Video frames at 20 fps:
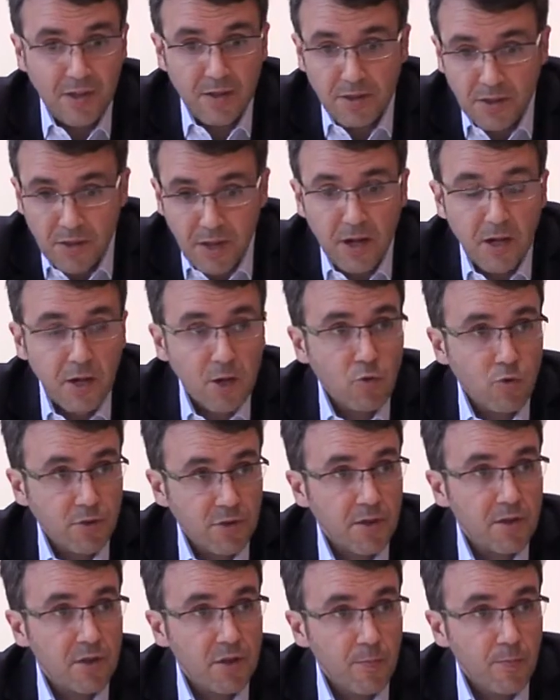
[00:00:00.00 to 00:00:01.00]
there
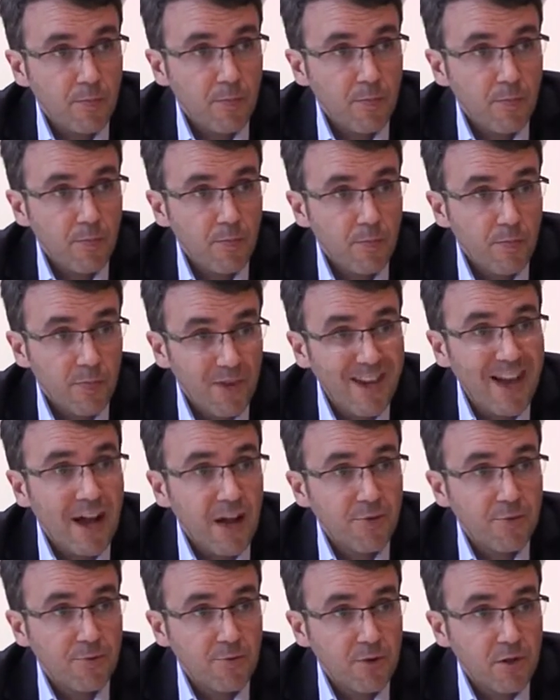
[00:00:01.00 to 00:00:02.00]
to assist the
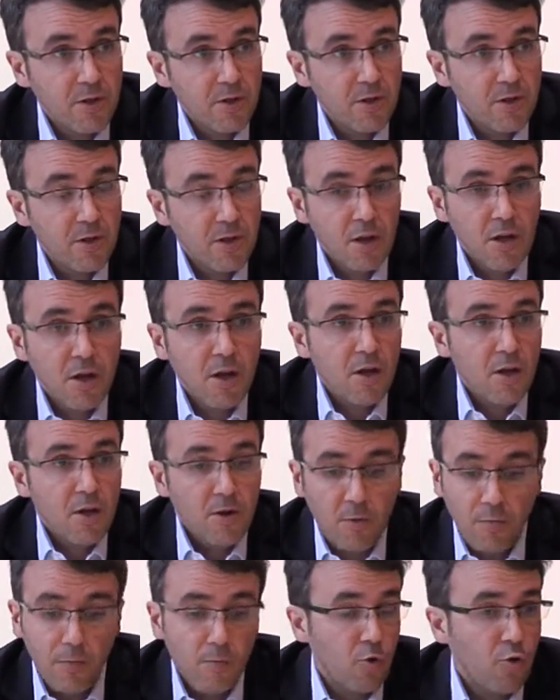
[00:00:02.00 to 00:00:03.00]
countries,
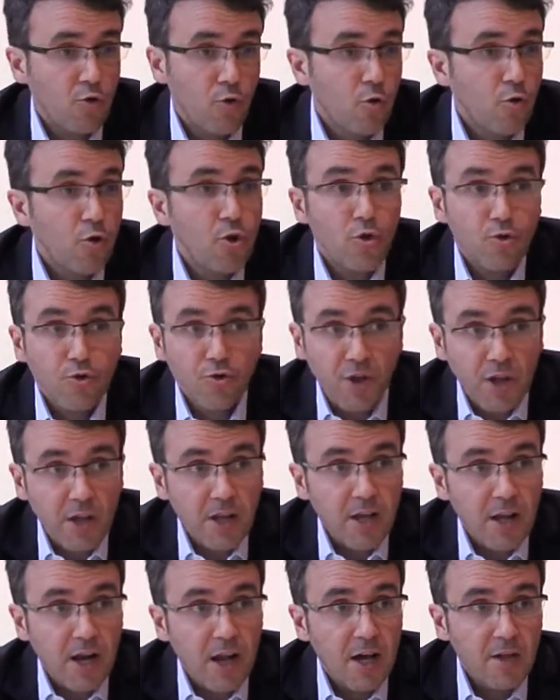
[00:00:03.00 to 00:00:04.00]
not only on
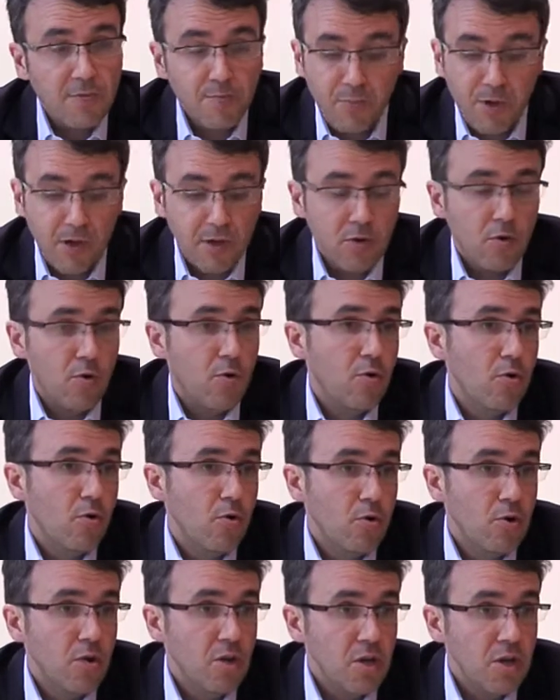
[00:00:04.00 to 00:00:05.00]
technical aspects,
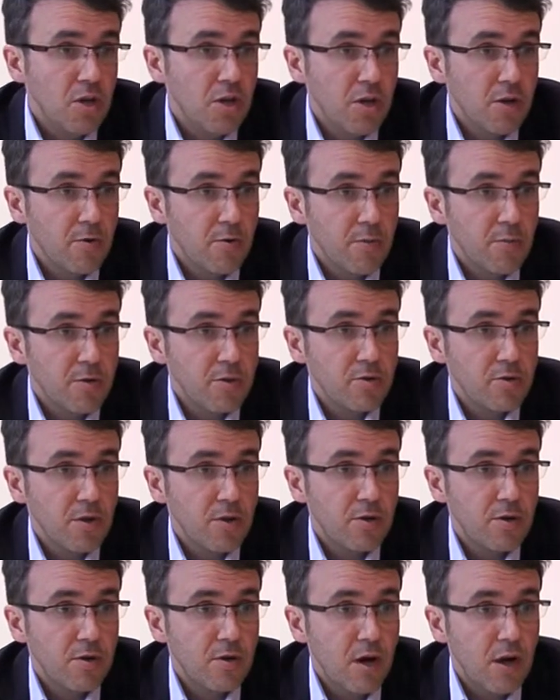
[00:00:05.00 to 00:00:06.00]
on yearly
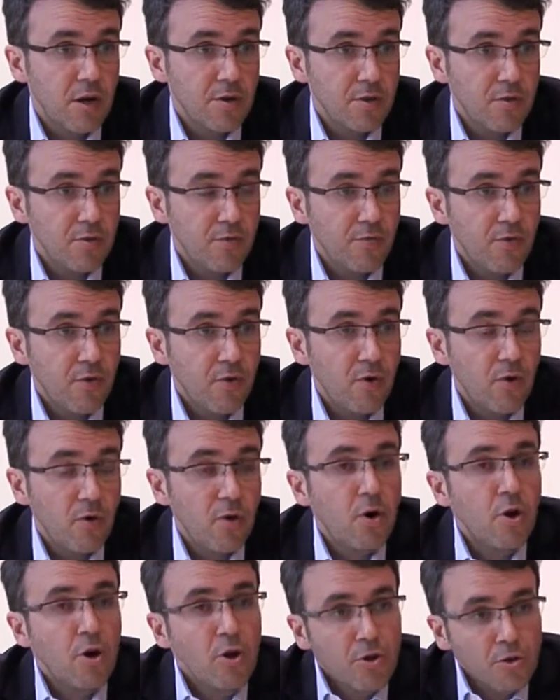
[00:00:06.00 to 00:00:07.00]
revisions under Article
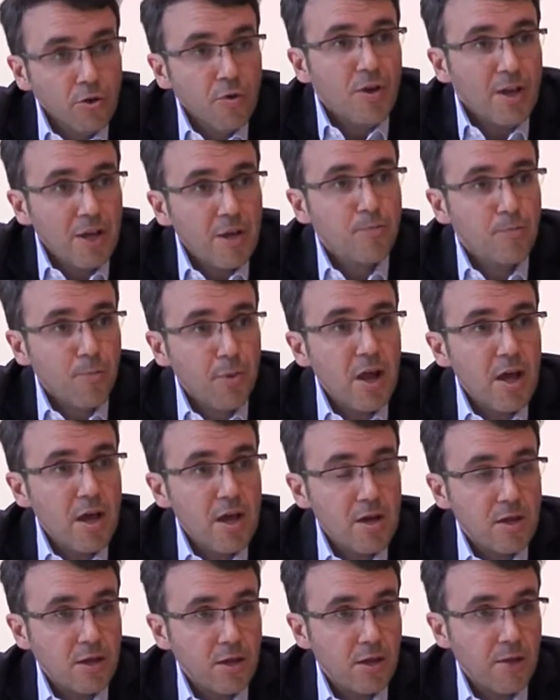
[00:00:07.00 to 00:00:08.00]
4. So it
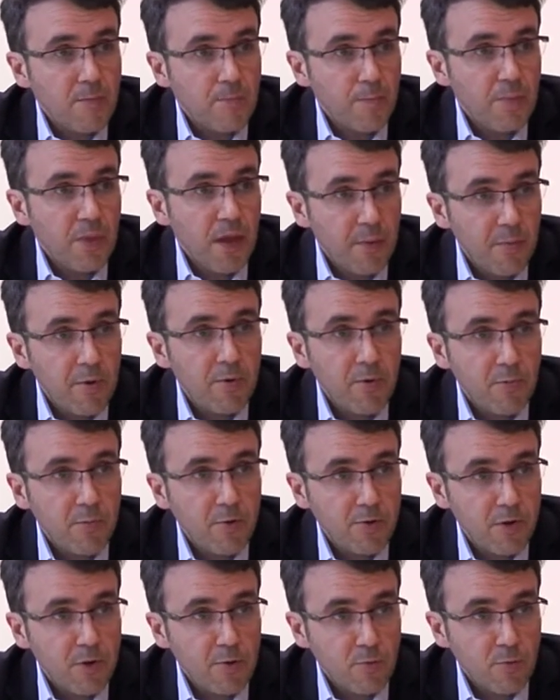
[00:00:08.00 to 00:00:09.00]
plays a very
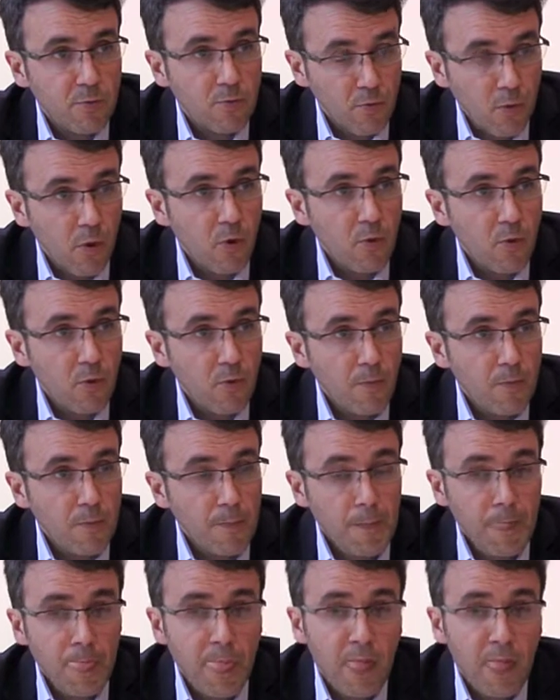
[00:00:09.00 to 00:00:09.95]
important role.